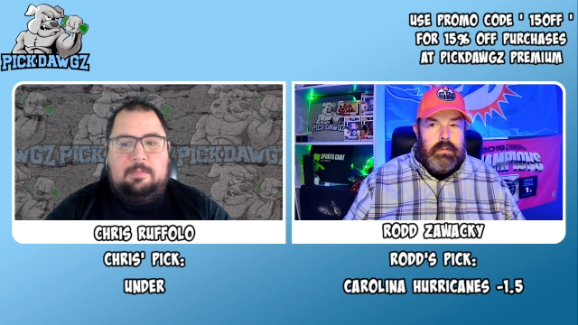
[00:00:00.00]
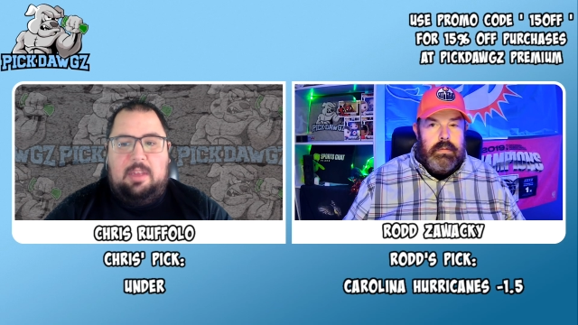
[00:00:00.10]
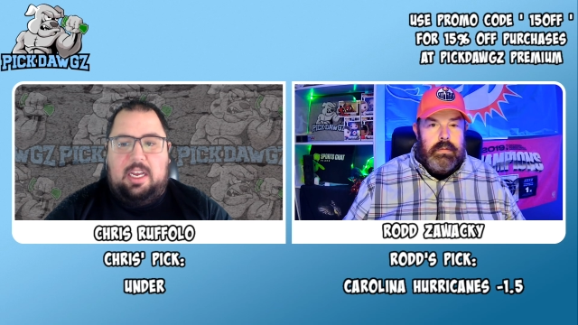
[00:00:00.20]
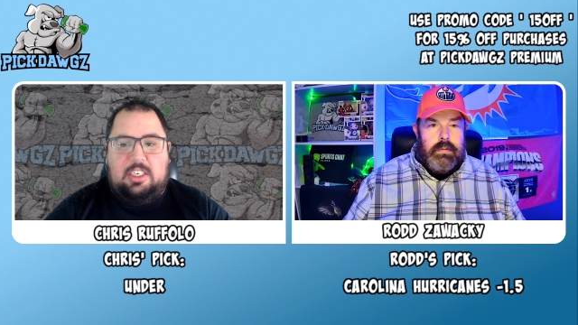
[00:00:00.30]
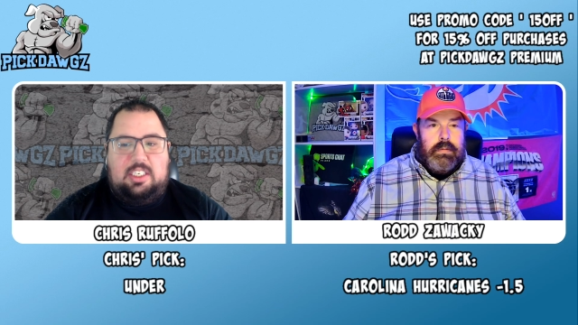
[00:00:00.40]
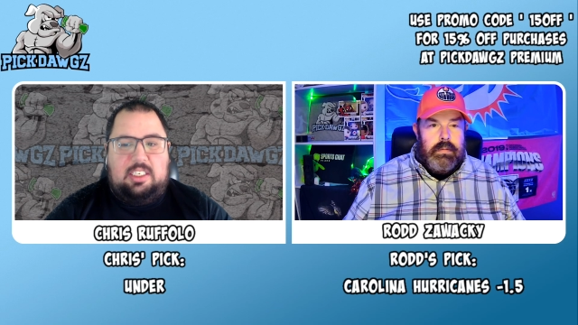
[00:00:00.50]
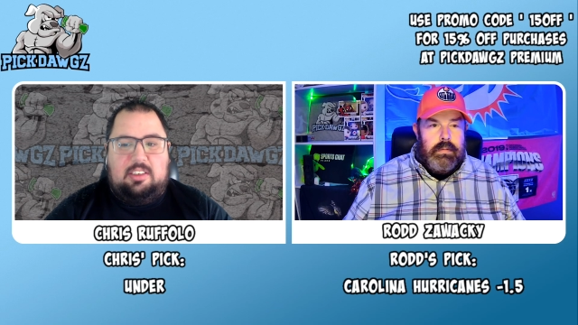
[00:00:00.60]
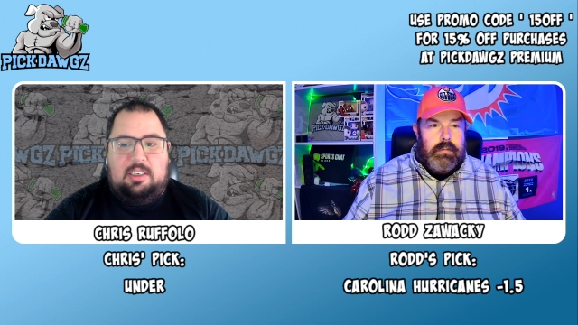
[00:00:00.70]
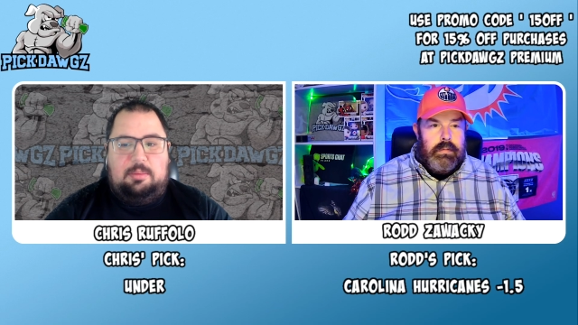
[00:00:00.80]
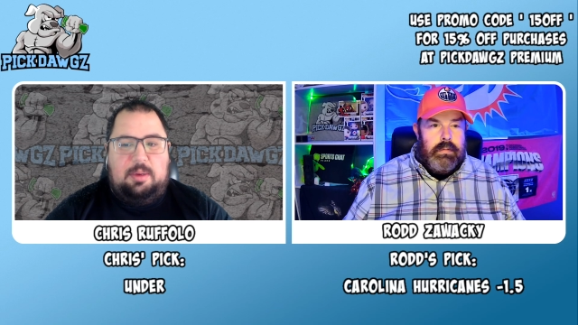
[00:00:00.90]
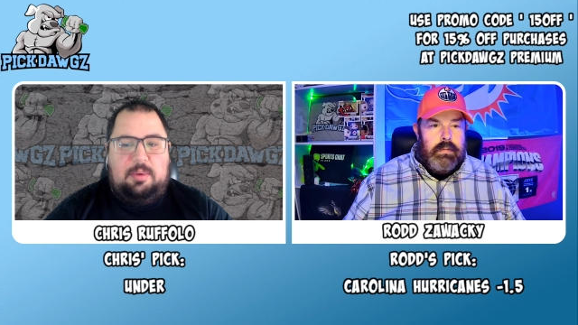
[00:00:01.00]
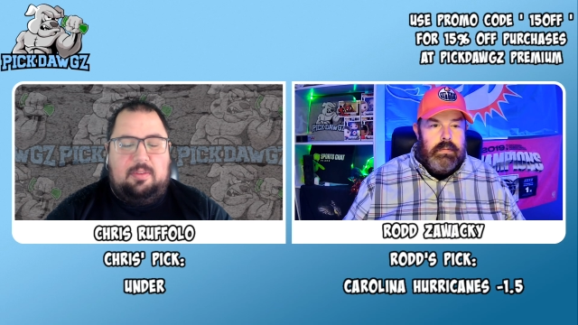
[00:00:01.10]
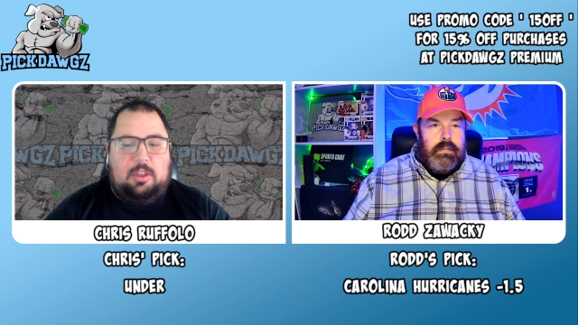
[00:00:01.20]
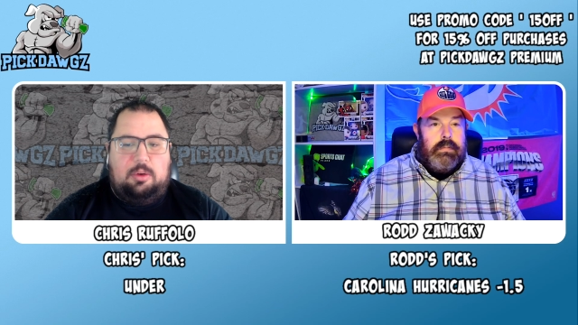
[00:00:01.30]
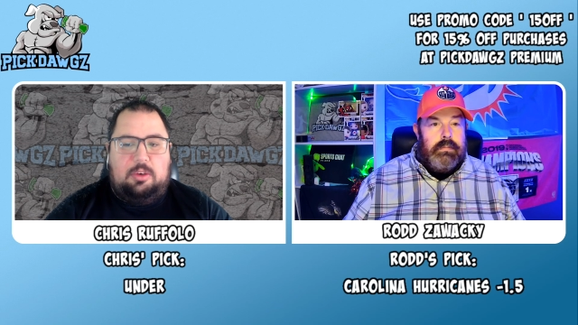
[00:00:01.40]
Speaker 1: I just think there's going to be a bit of a
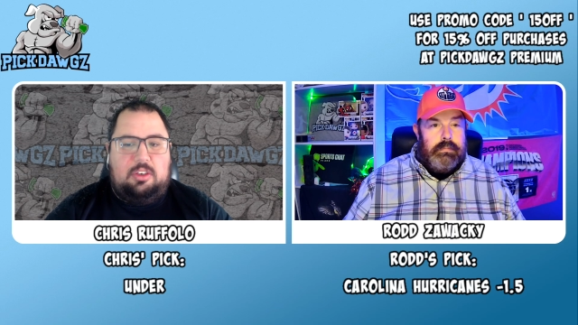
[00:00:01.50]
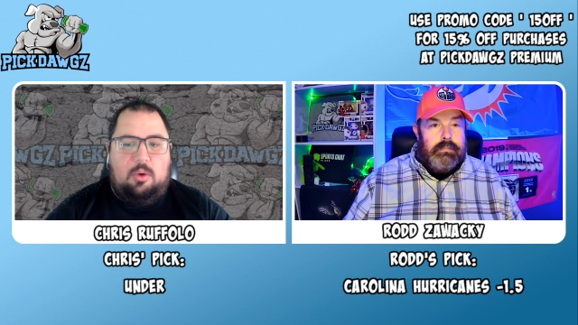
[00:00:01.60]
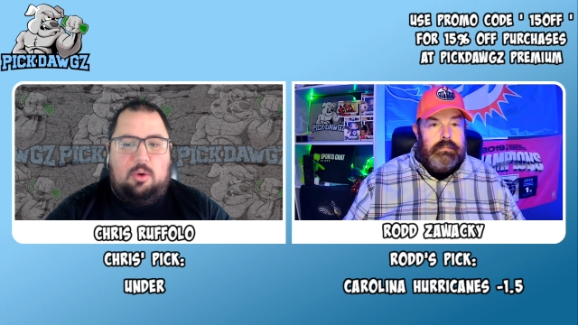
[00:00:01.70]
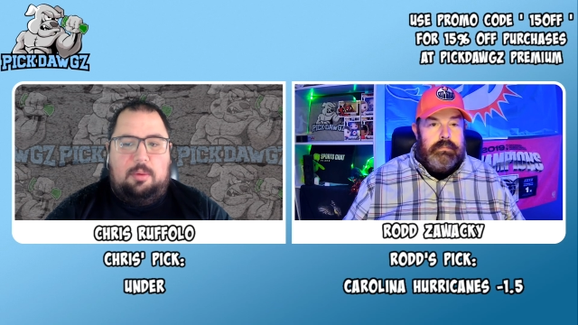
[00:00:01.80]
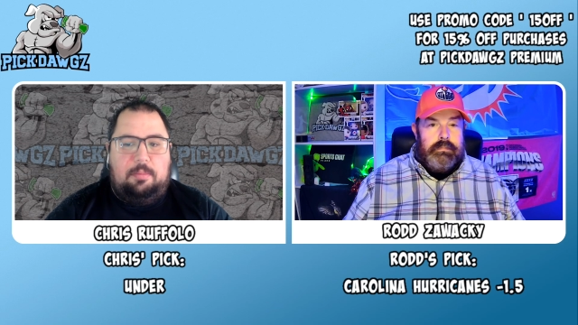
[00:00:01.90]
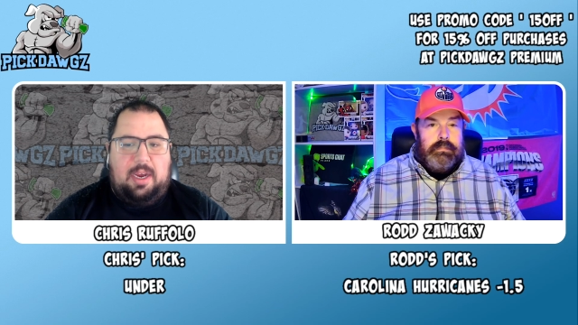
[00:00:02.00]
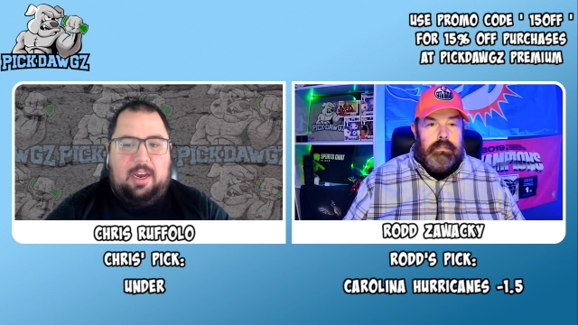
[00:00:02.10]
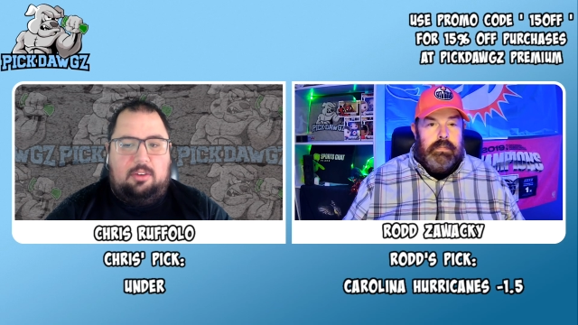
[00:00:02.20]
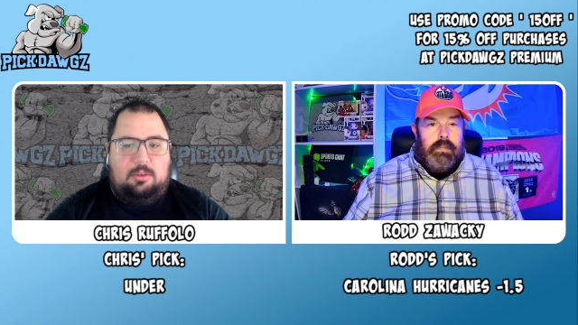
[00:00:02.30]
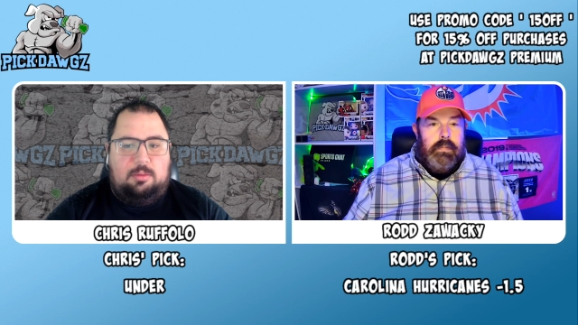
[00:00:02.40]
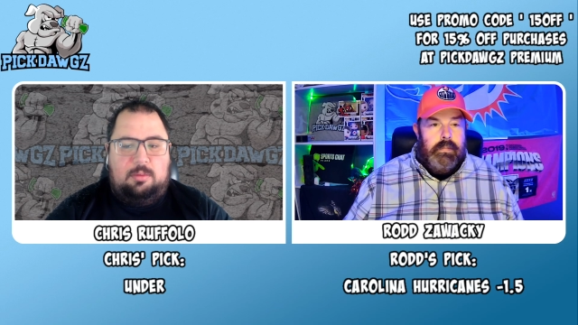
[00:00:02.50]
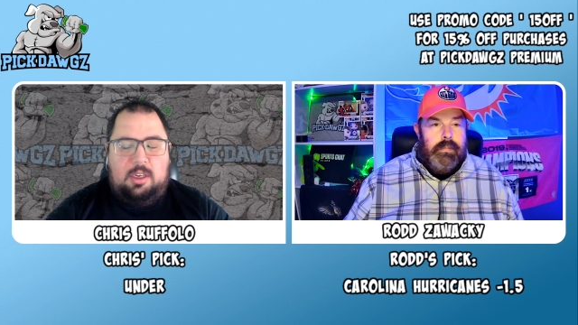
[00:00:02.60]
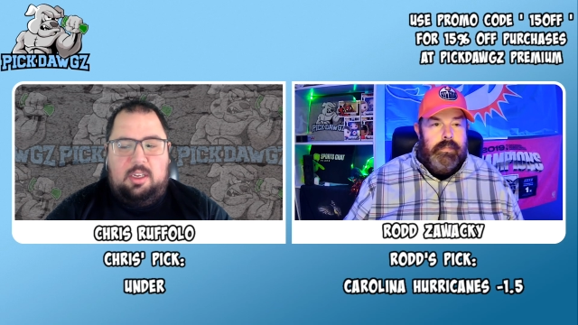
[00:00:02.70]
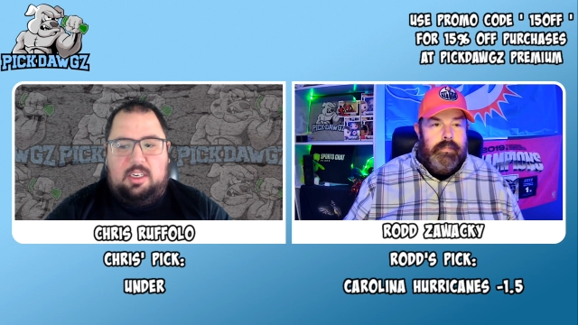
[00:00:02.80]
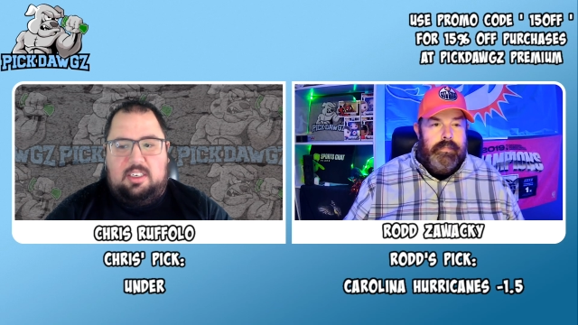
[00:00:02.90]
lower scoring battle.
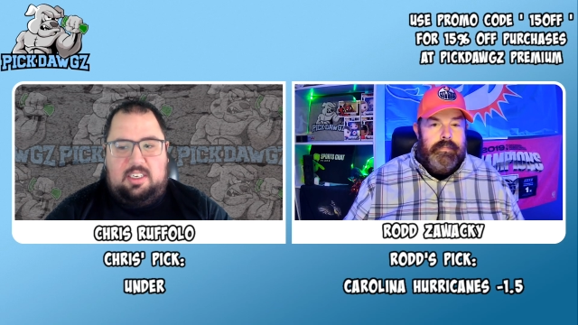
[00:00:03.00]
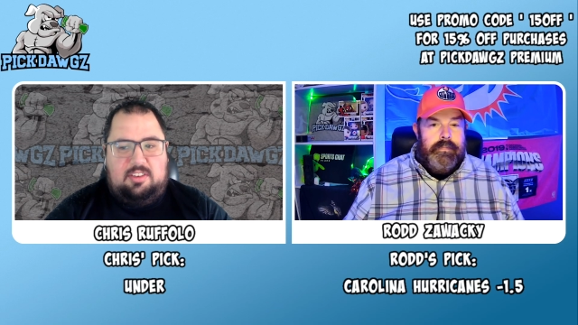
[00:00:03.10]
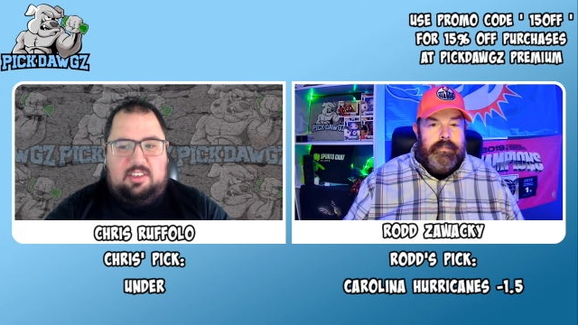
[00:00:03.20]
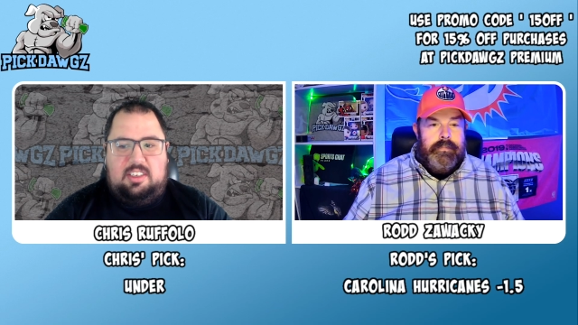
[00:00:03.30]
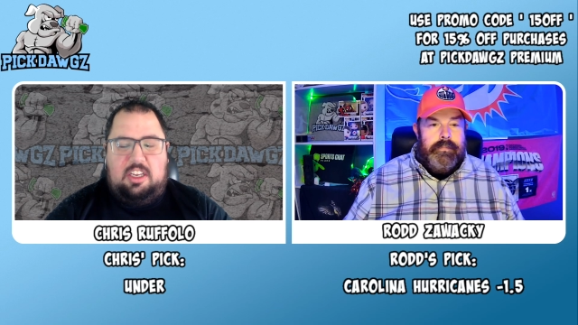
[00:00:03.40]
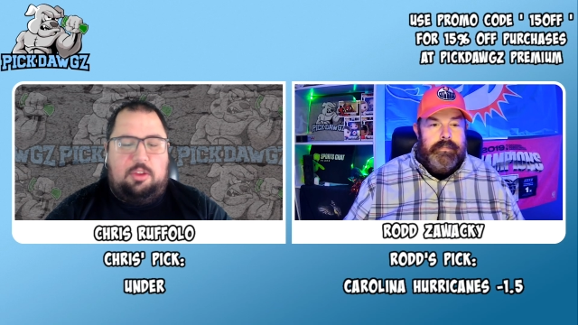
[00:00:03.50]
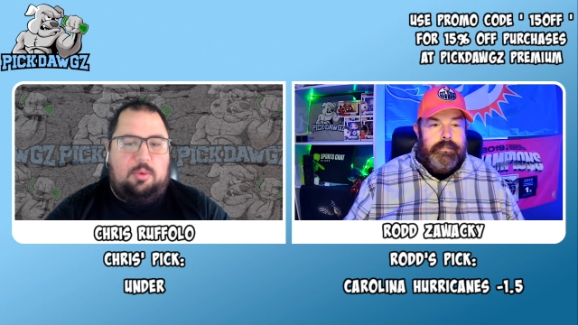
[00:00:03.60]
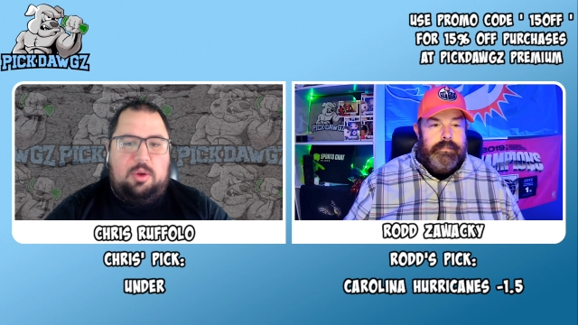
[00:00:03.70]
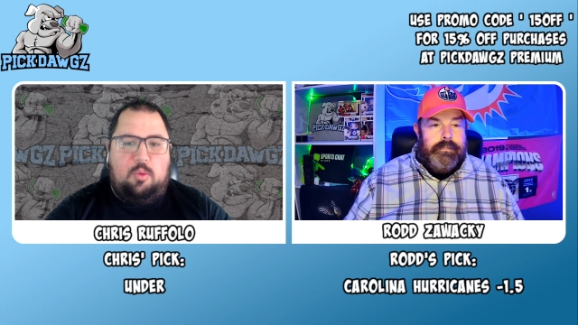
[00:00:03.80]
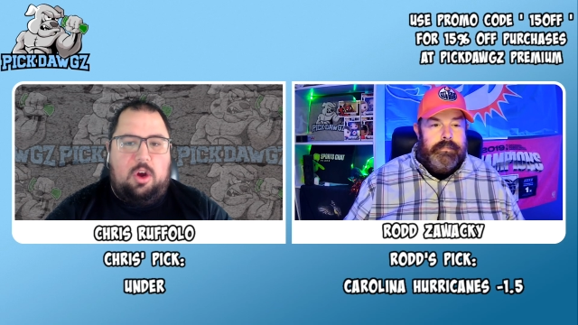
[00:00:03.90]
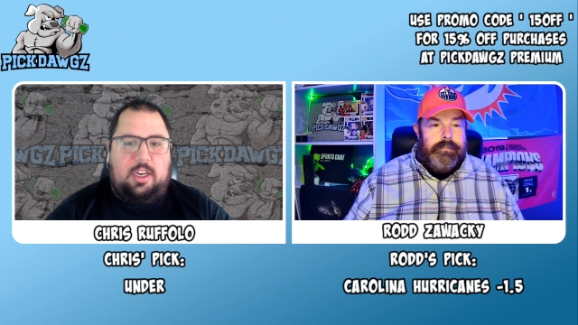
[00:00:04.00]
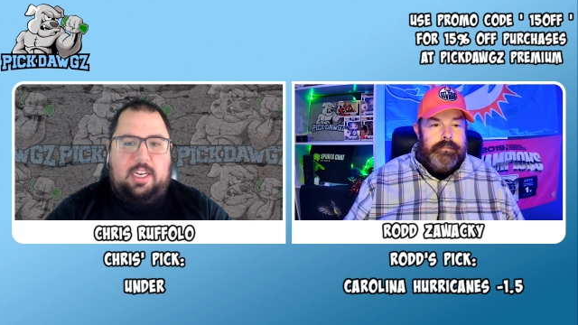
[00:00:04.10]
Could easily see 3-1